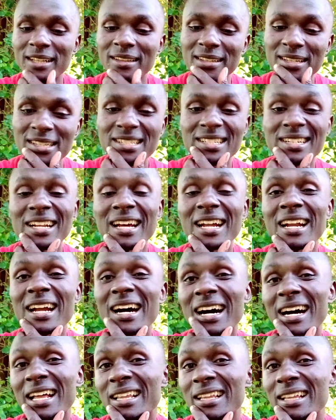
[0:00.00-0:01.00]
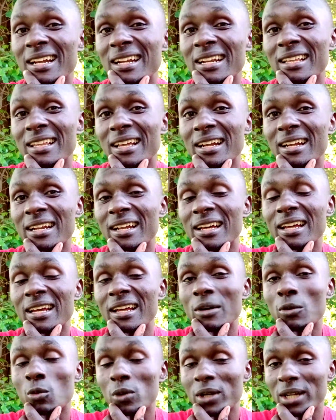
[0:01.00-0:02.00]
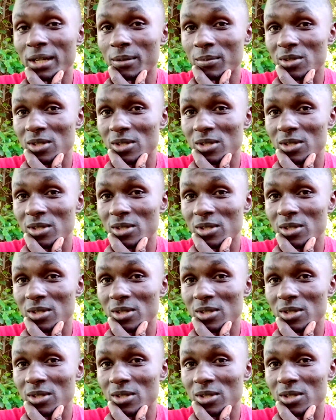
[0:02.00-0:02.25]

This is none other than uh, William